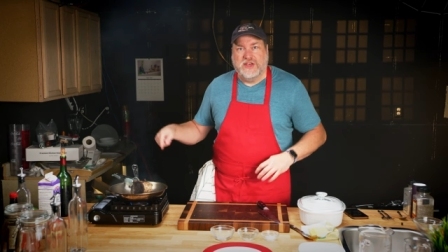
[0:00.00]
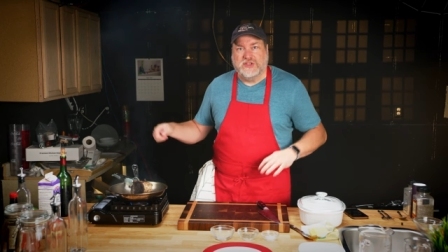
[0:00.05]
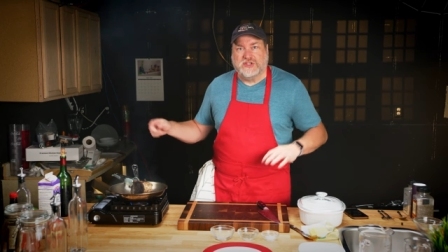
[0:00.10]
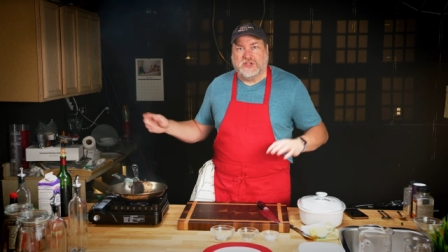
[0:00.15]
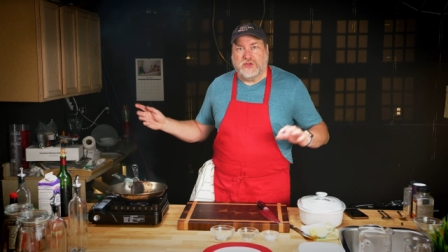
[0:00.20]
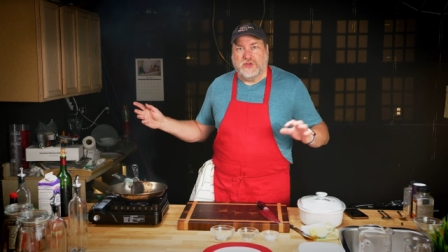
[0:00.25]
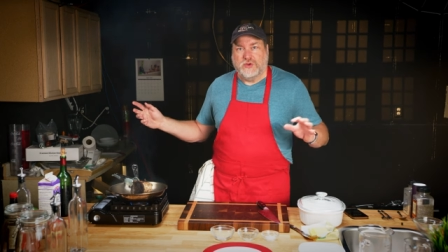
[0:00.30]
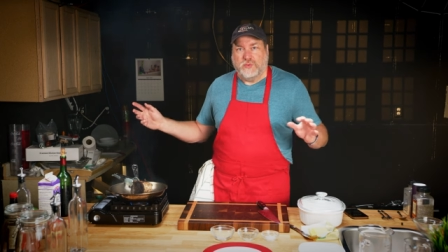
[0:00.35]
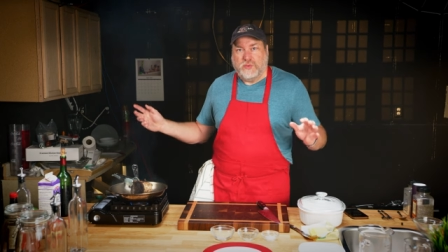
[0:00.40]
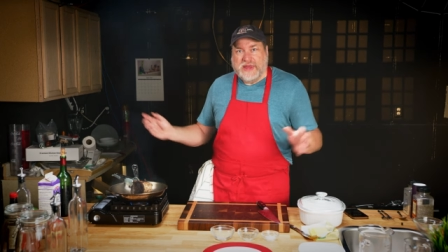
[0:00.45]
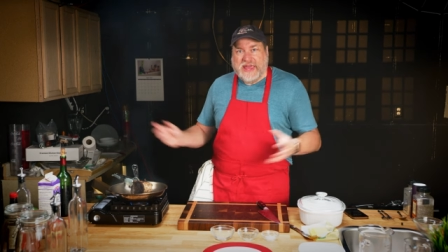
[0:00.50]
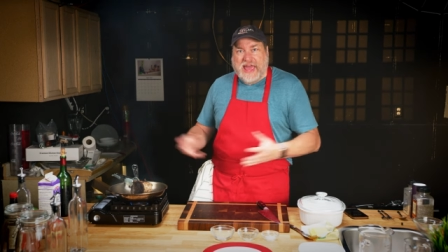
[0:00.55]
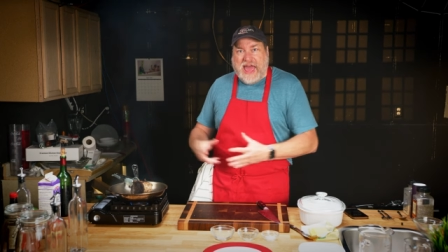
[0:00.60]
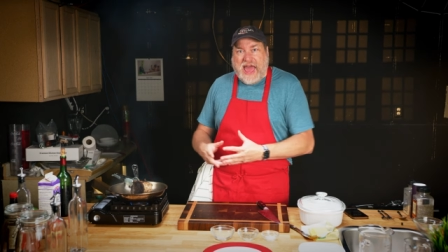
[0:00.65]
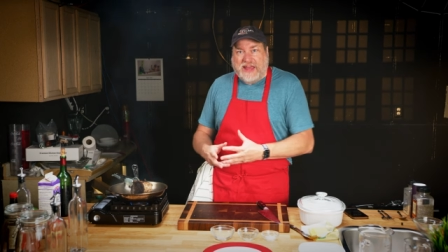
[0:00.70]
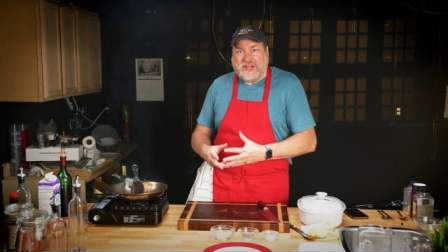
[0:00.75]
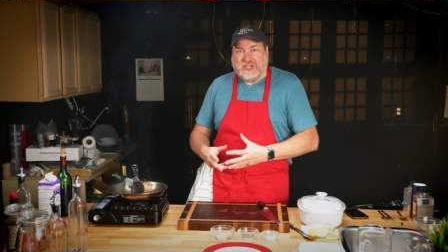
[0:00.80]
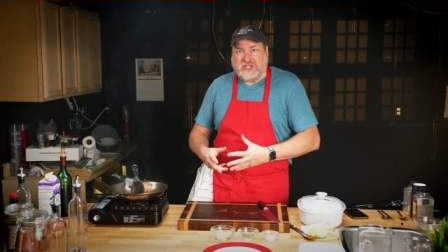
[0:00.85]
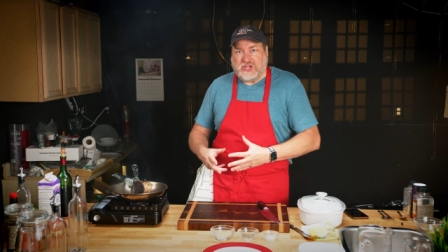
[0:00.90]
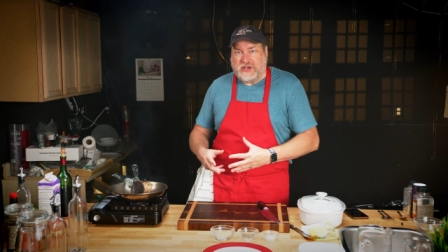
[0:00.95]
So the
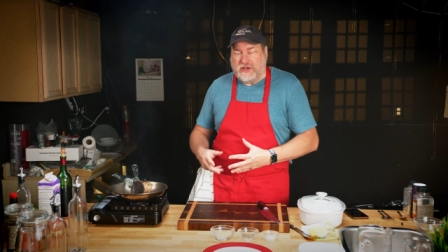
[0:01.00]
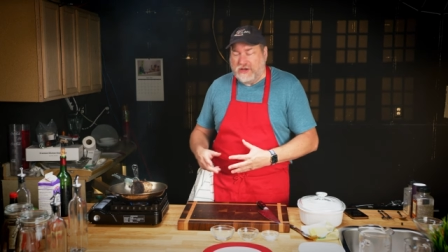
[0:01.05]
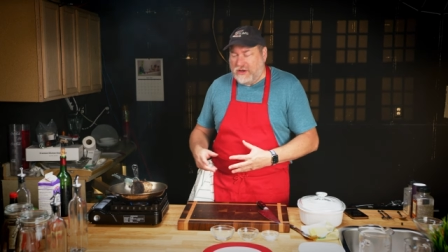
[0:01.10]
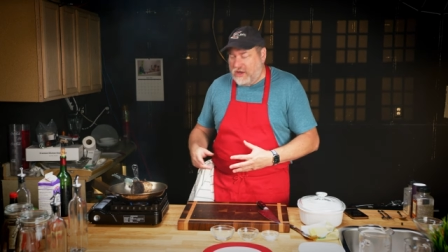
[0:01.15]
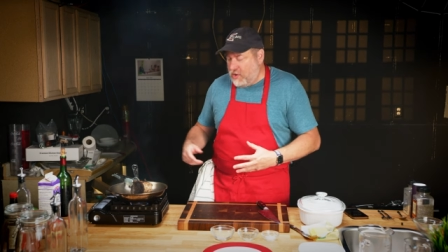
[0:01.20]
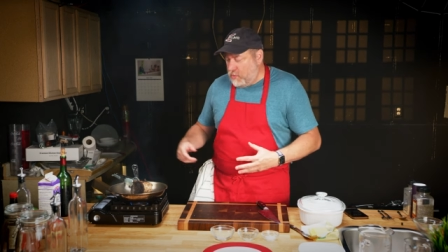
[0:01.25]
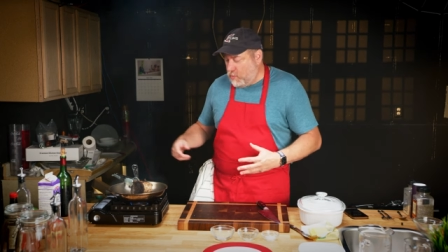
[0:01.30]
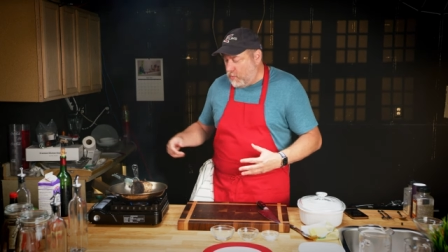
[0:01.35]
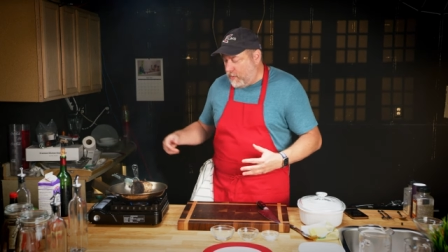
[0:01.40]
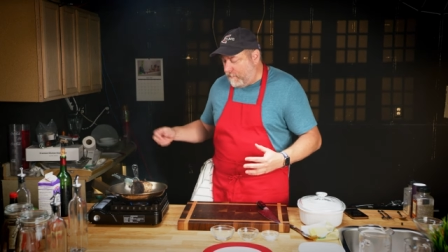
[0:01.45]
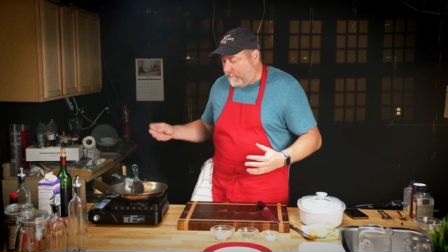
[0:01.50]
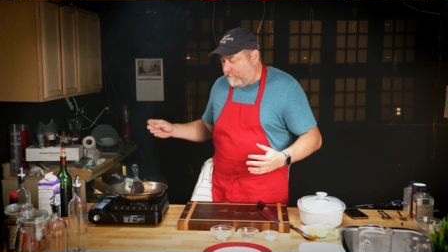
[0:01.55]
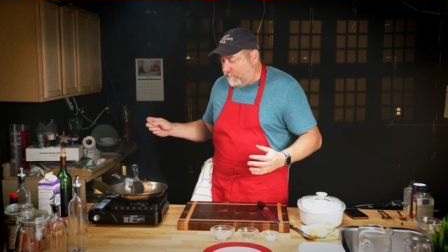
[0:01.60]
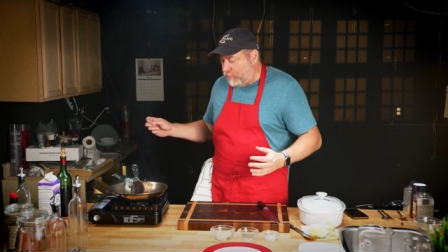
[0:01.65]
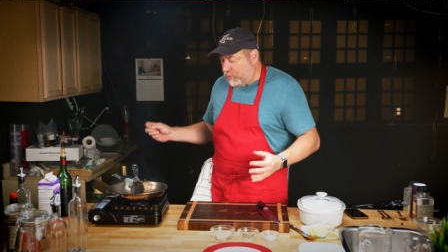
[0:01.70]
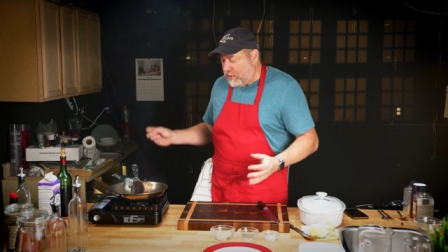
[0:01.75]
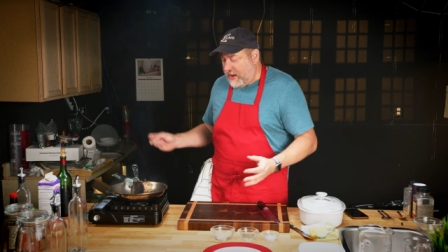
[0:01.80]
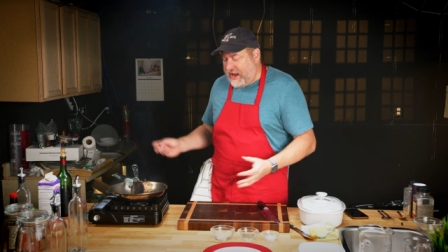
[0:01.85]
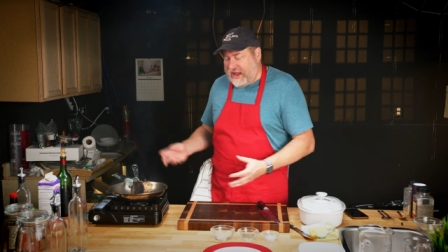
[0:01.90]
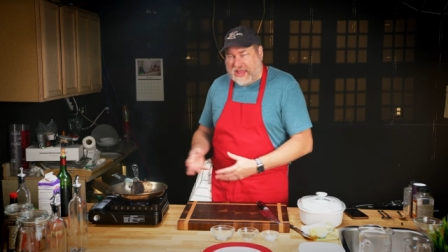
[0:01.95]
reaction will
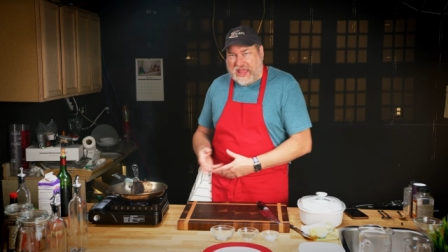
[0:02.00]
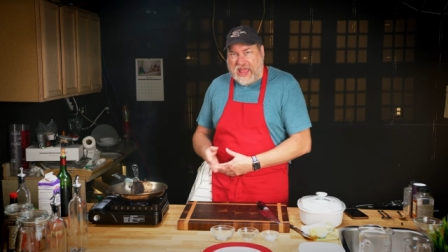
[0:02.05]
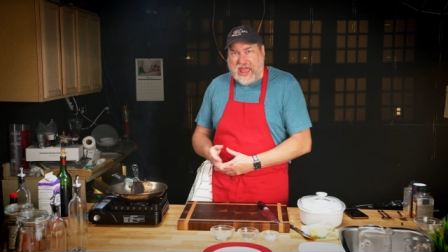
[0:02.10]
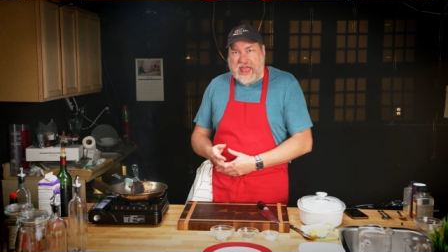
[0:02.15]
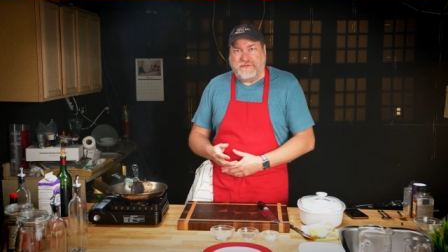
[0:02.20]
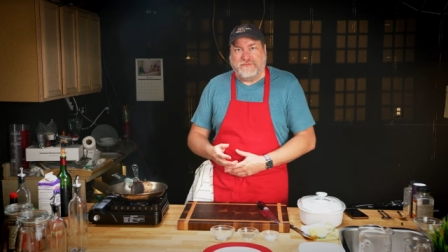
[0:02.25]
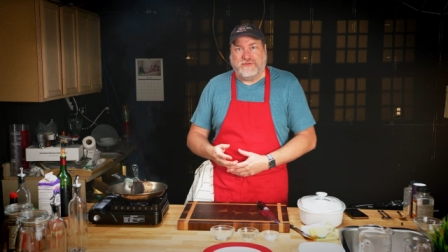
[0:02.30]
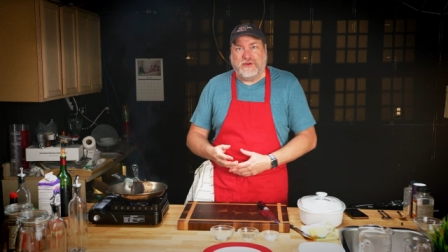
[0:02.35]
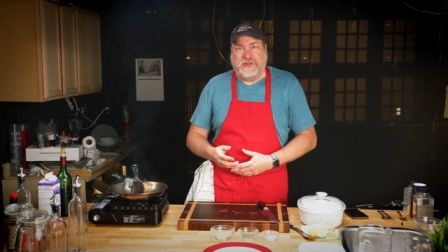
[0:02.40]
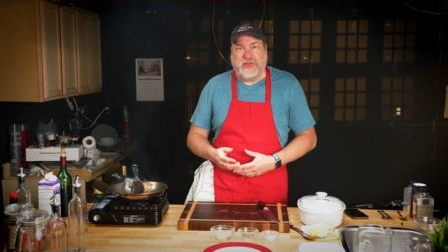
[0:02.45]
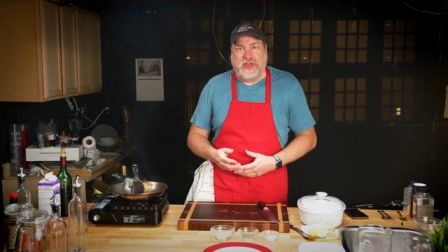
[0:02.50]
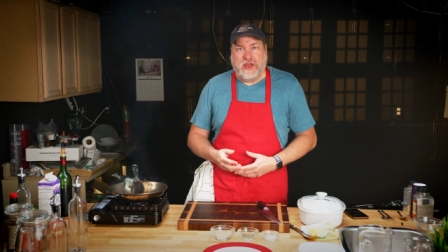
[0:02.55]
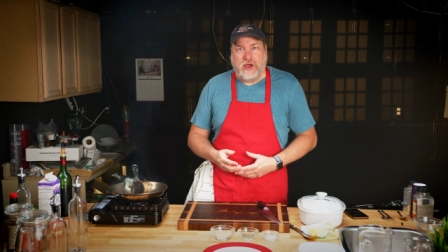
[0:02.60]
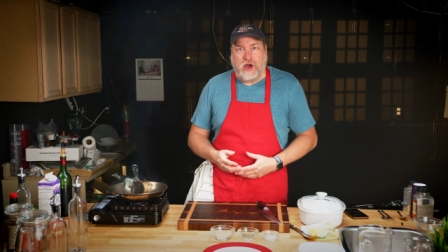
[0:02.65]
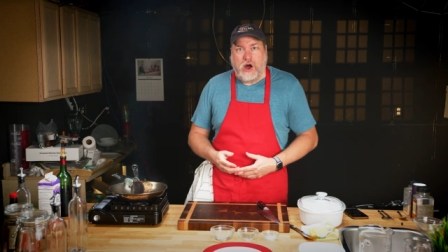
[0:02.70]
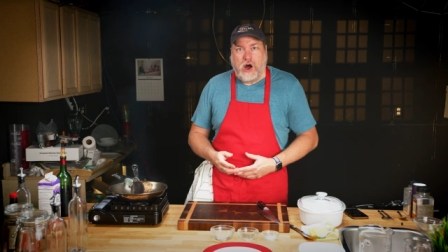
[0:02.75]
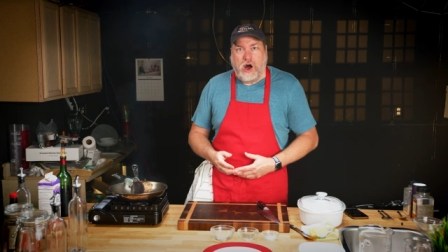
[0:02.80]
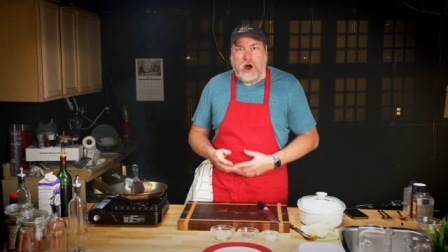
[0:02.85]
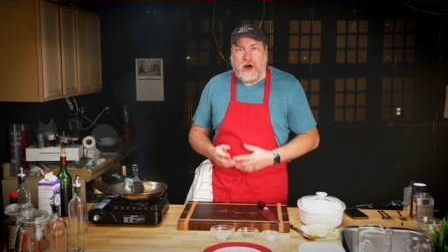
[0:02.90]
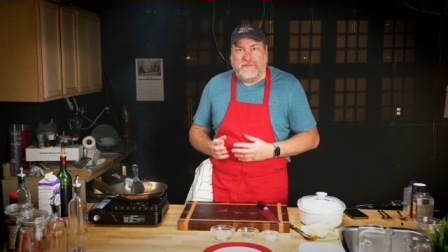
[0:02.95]
break everything
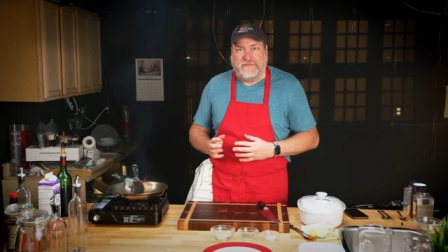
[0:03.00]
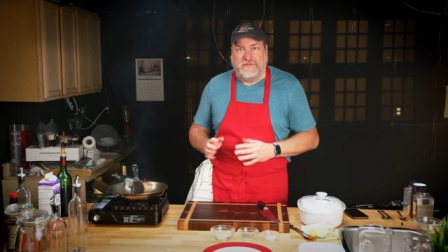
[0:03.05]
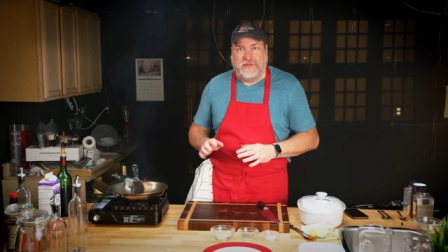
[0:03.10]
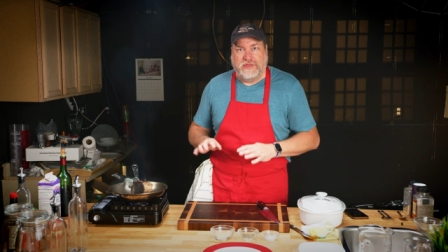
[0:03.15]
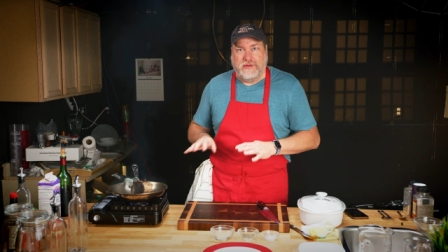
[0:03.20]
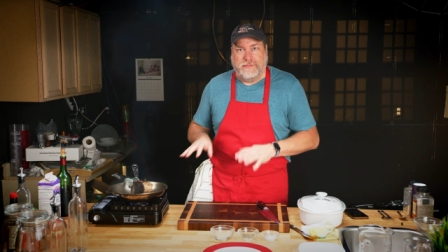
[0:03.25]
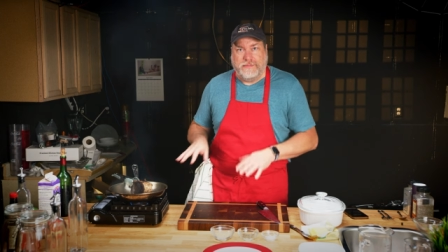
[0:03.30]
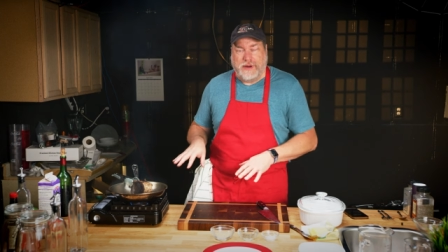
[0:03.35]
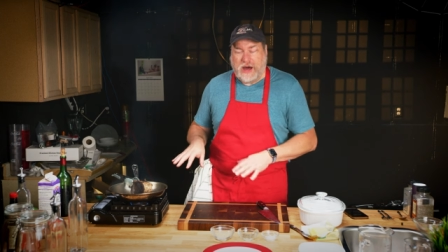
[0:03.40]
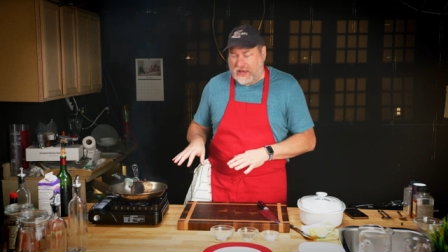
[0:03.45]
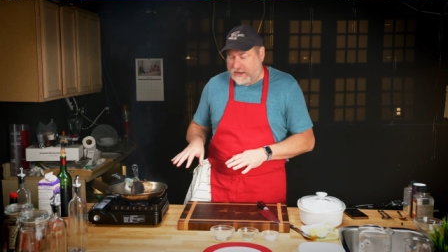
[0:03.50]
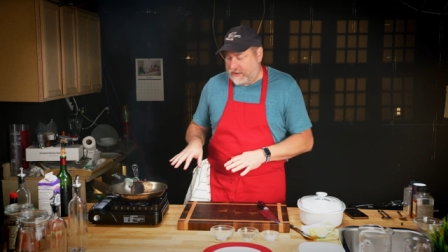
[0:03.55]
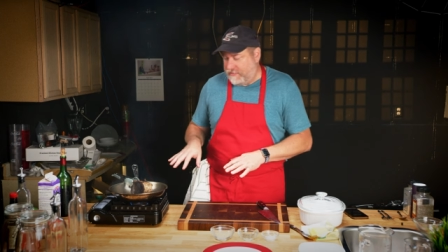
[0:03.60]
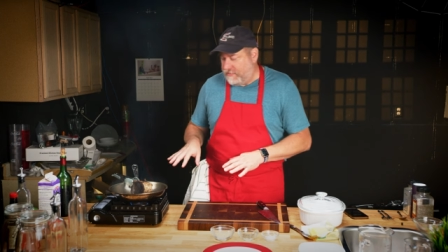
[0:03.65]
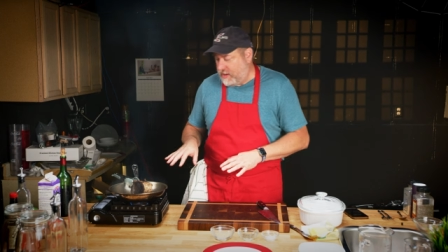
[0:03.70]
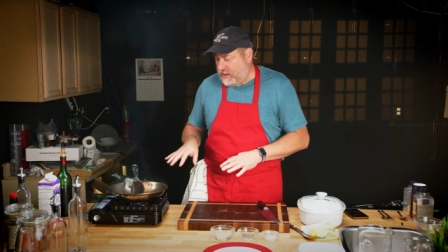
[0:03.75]
off the bottom